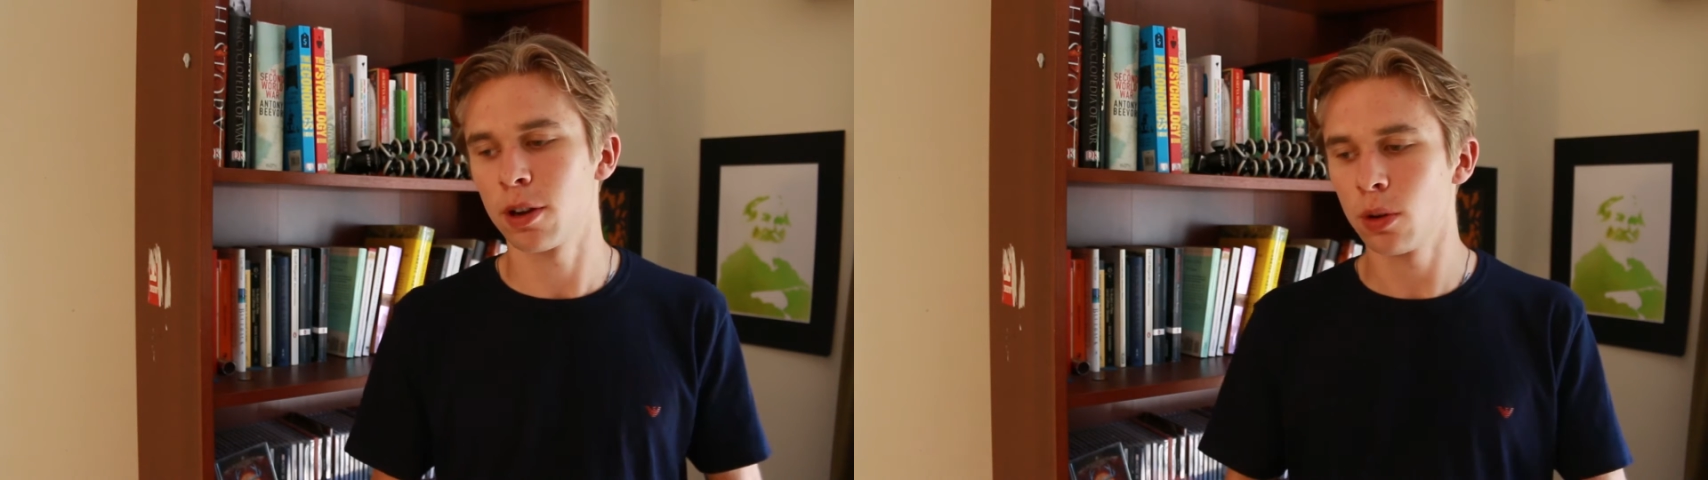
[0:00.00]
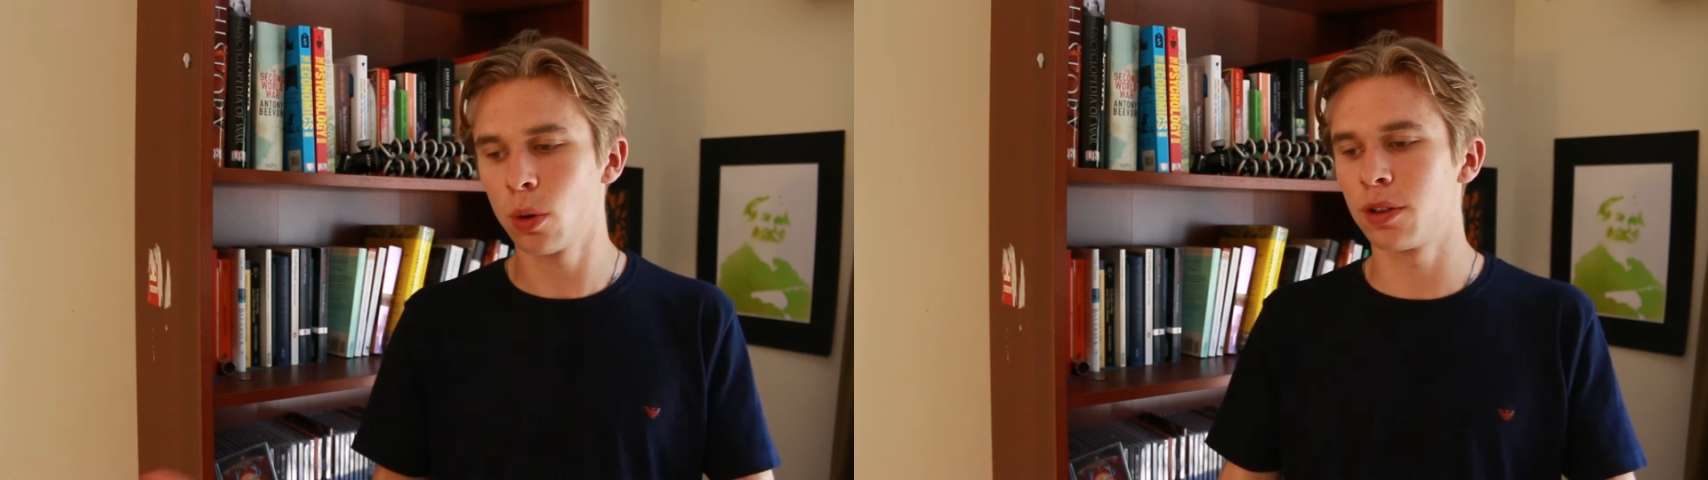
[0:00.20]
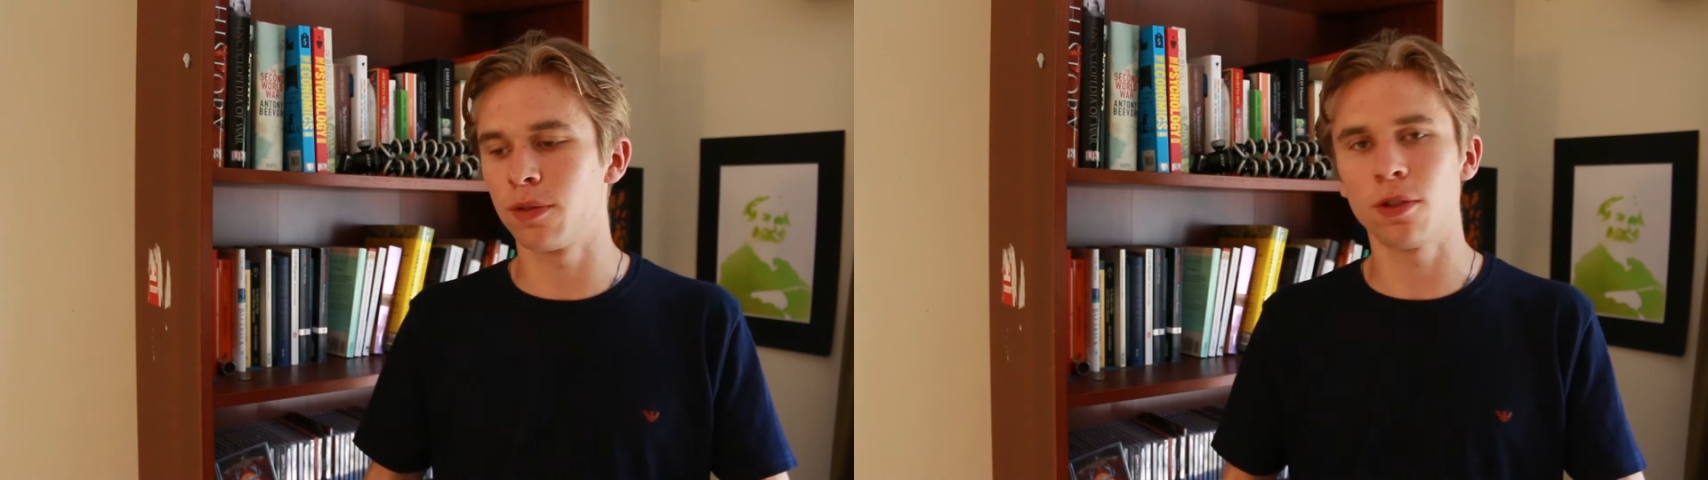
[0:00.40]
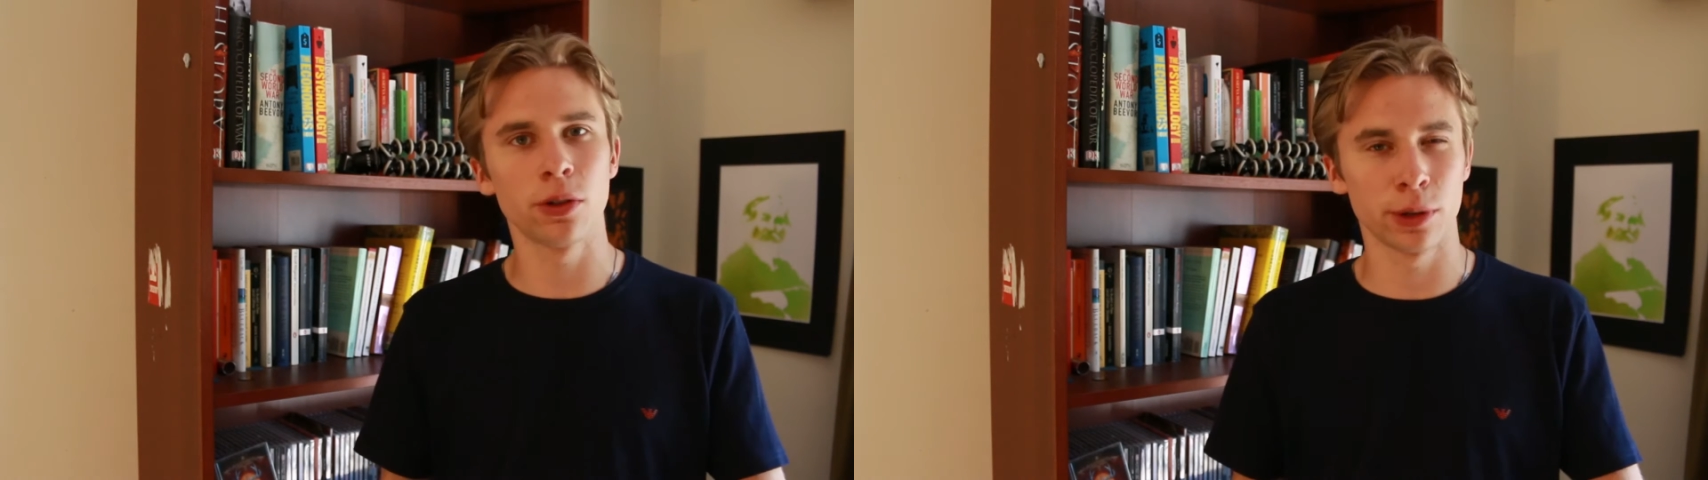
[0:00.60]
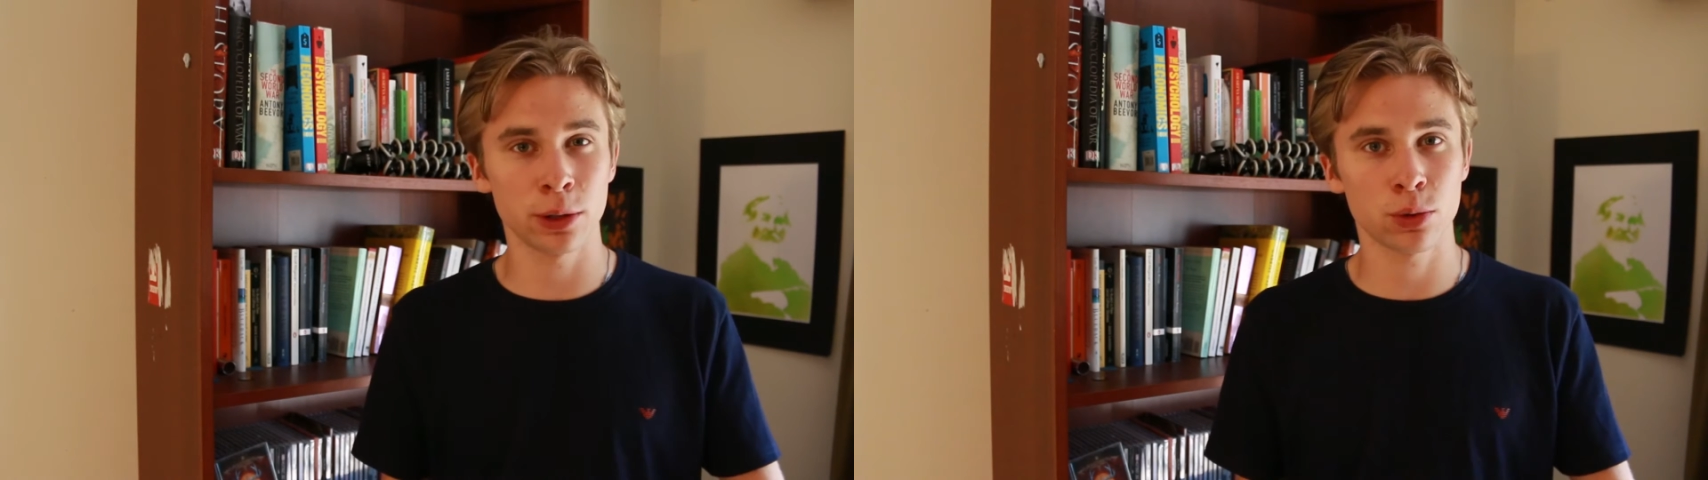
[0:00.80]
in order to
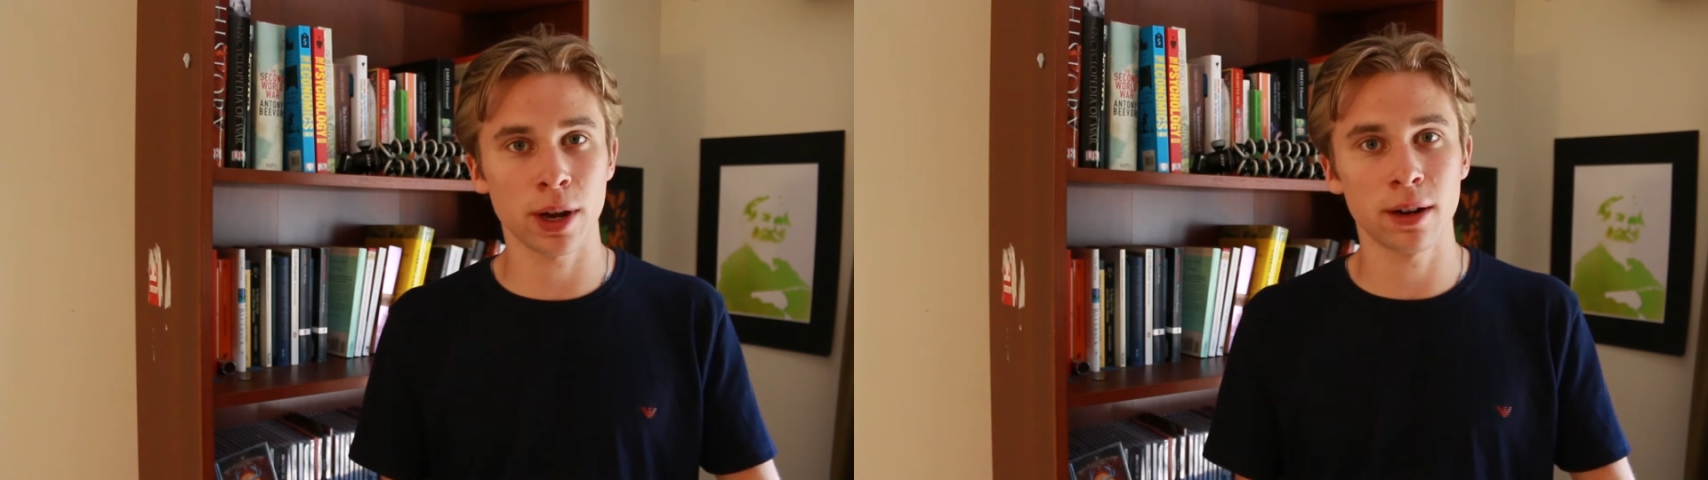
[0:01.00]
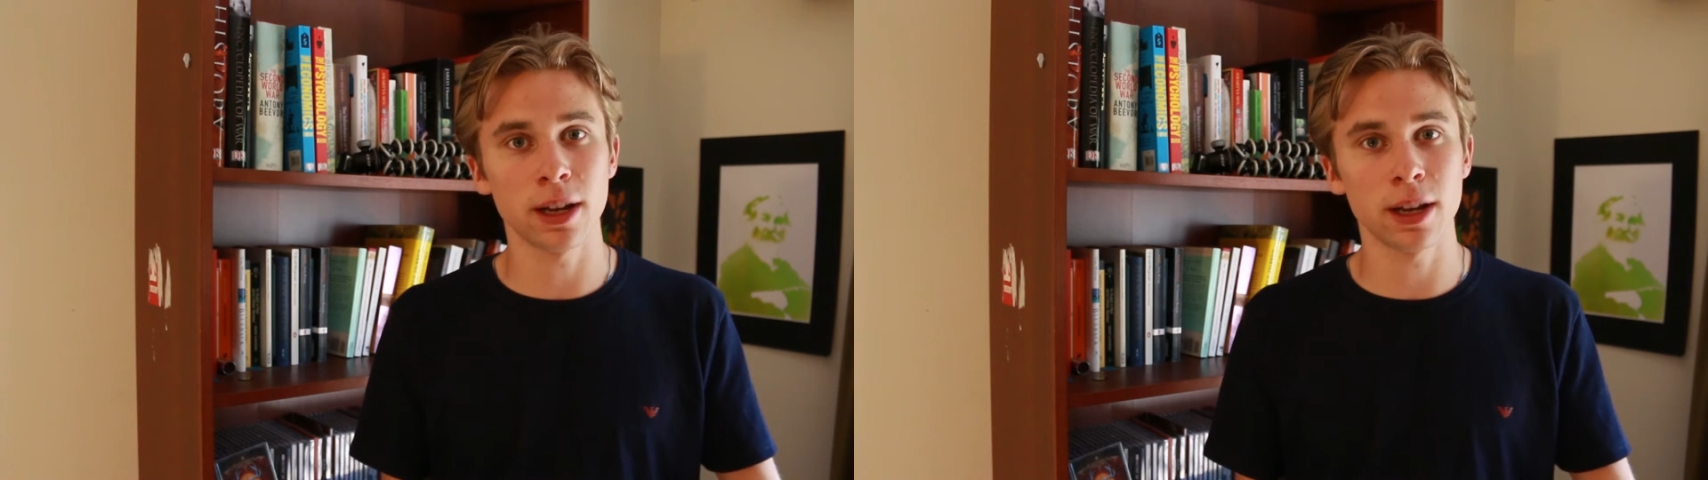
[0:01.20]
further illustrate it,